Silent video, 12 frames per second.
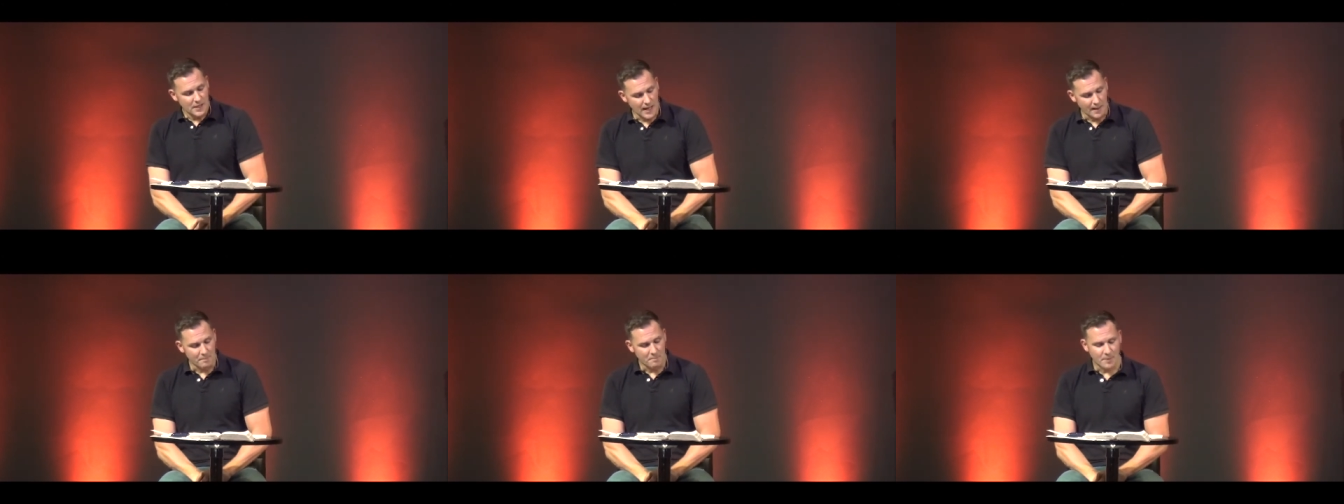
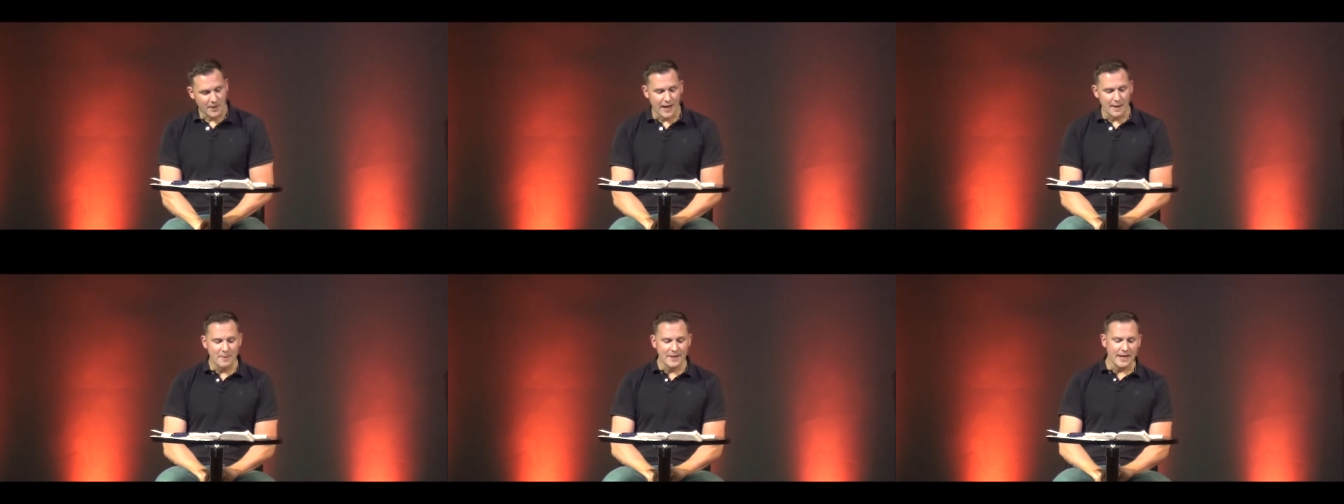Um, but
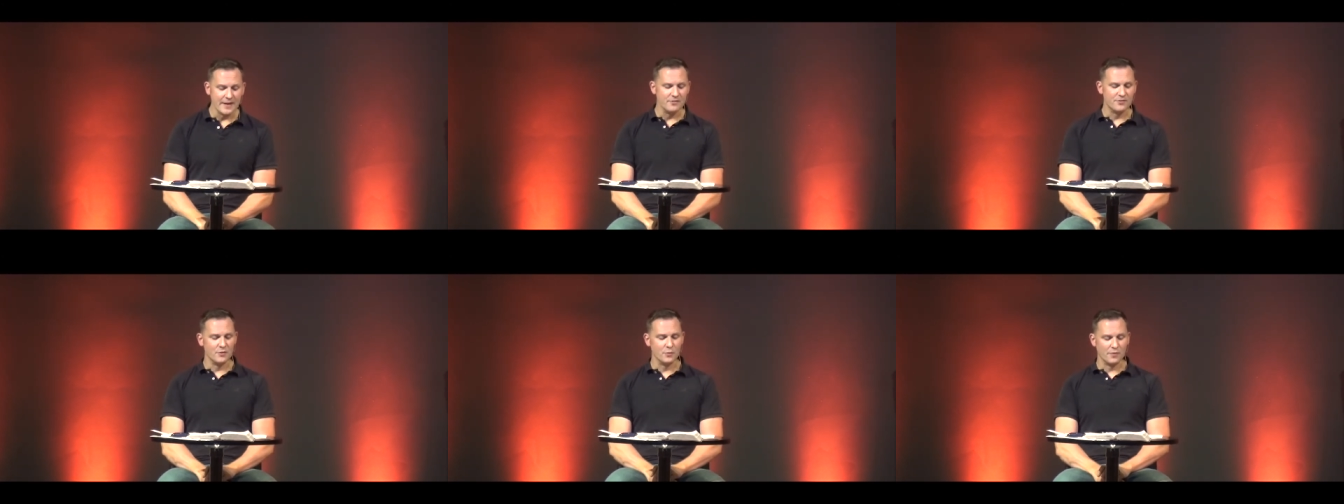I
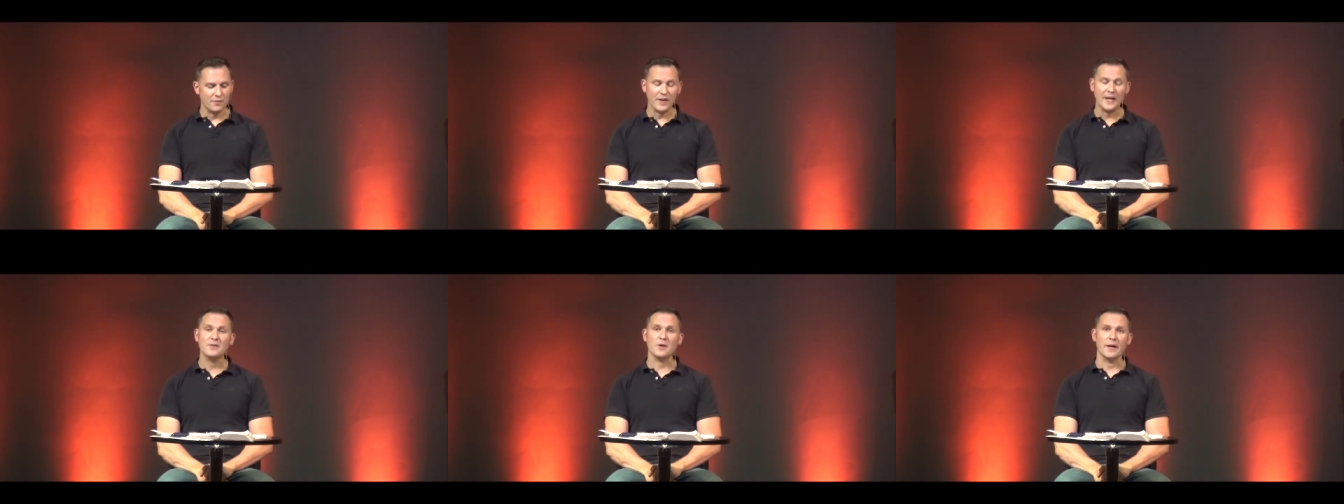began to
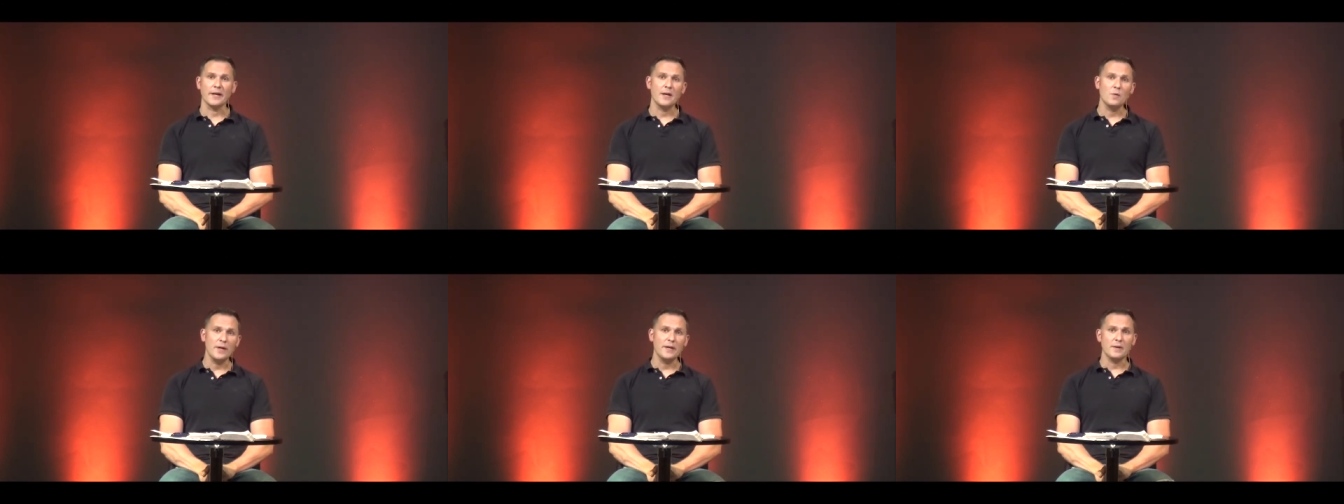reflect on it,
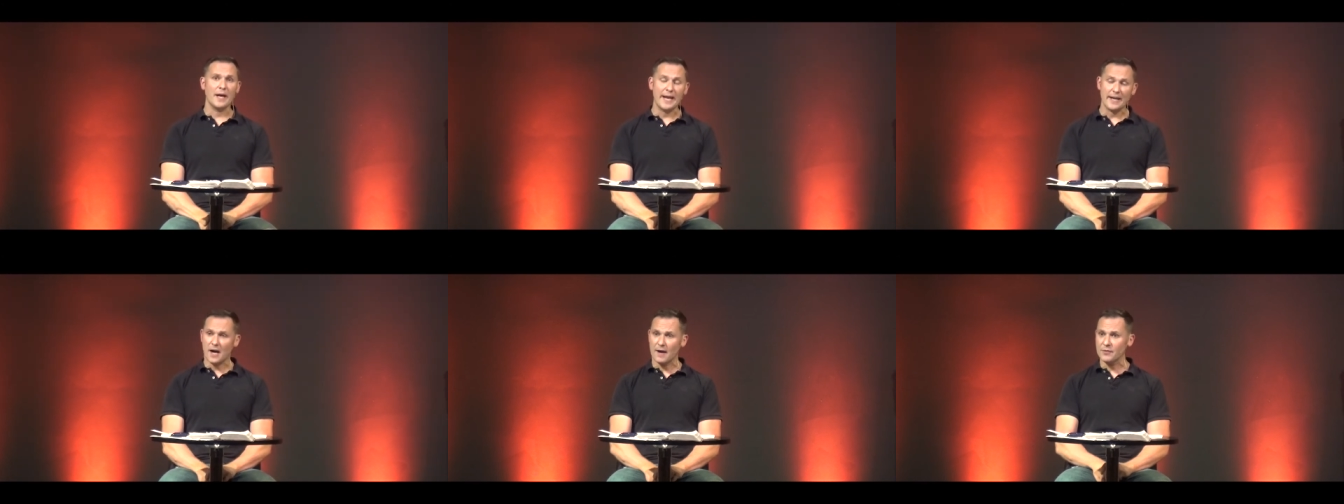and we
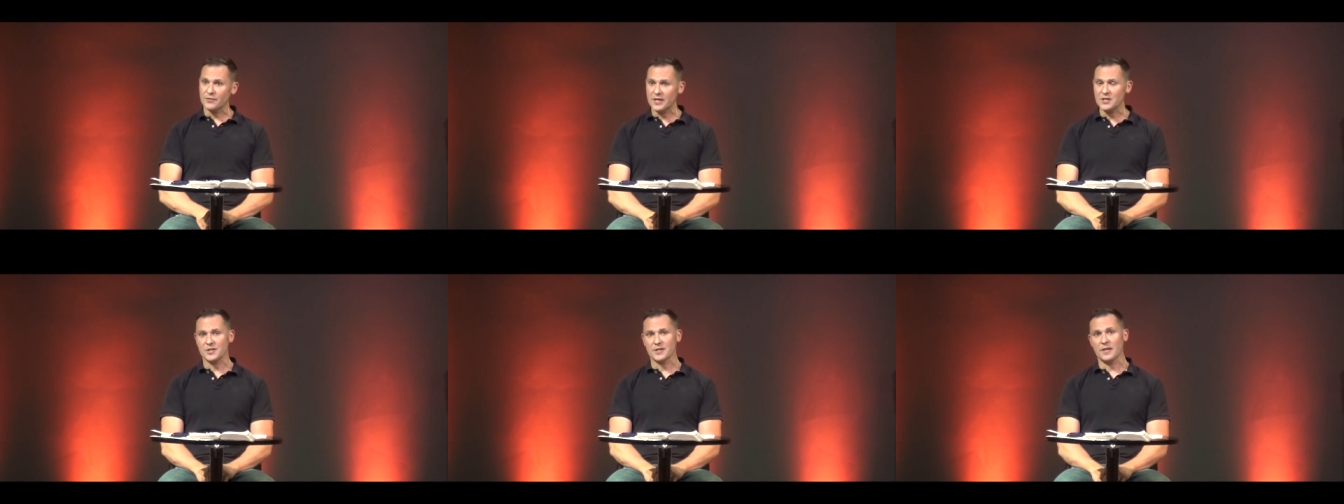had a
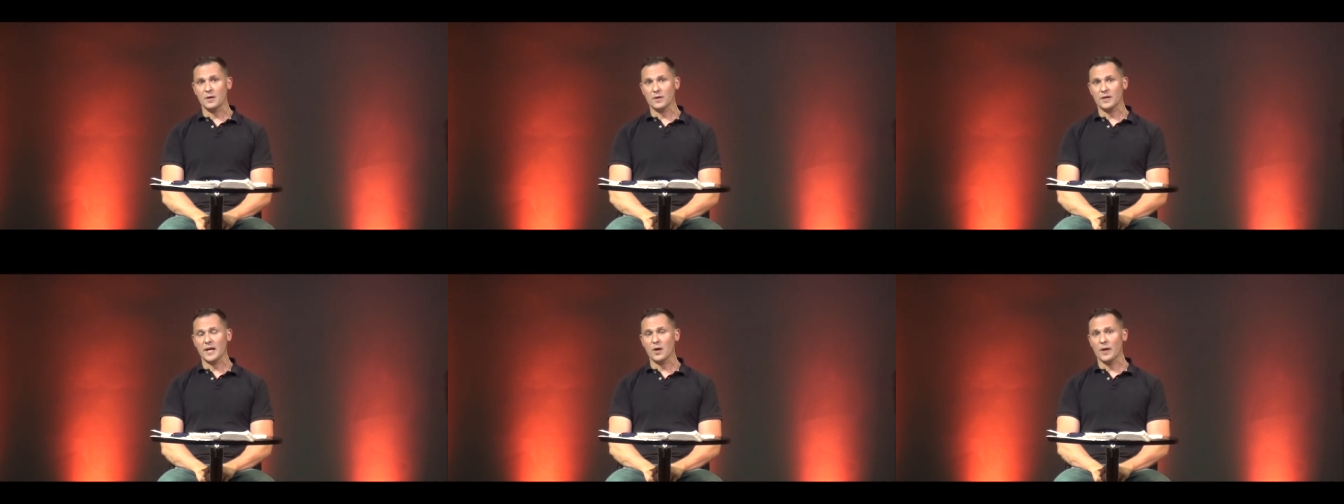conversation
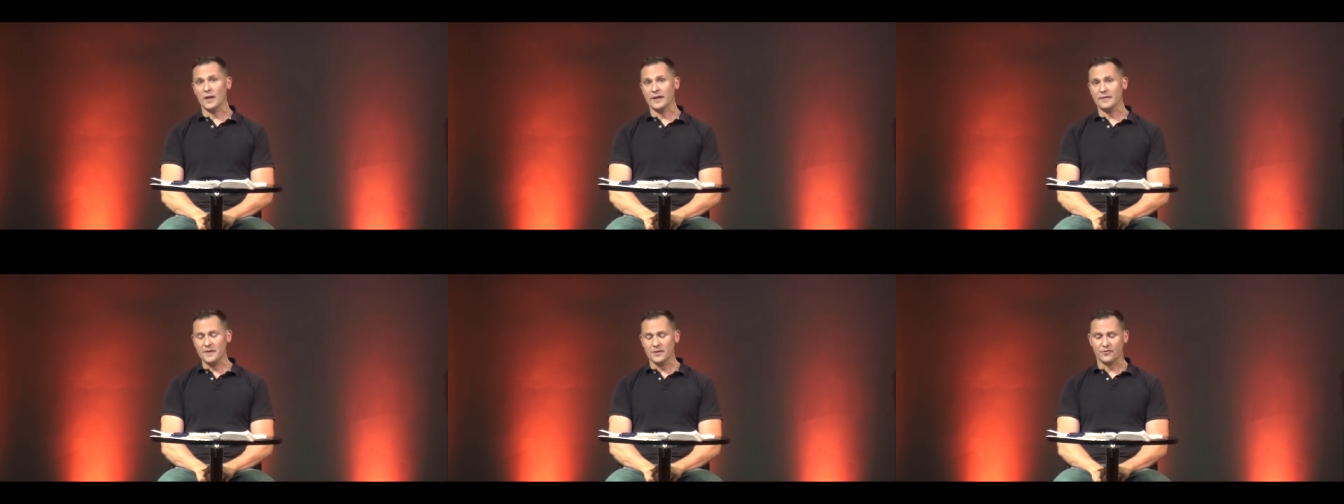that kind of went
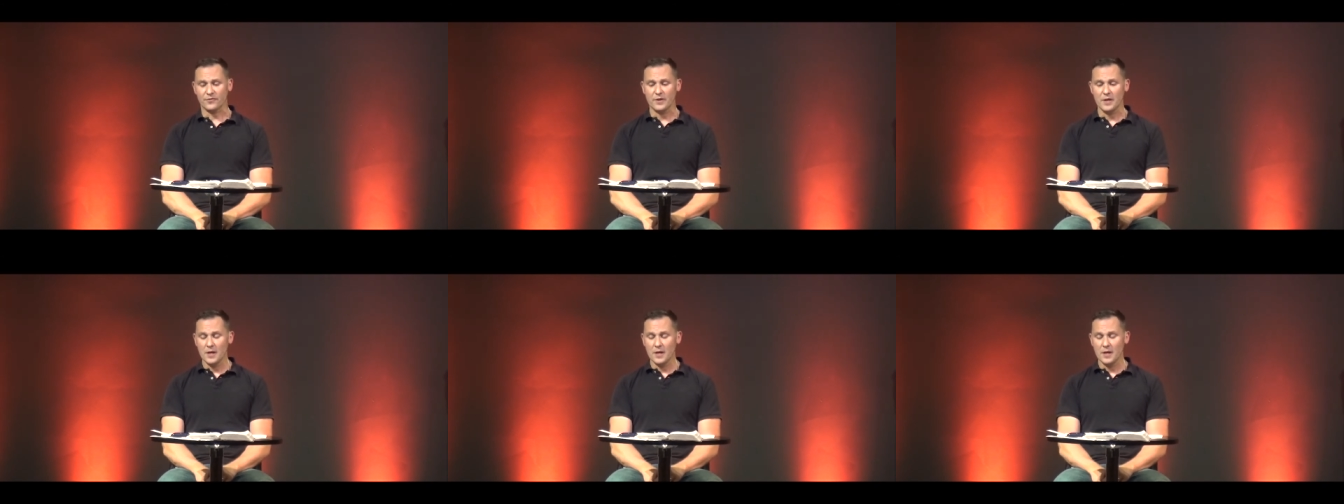like this.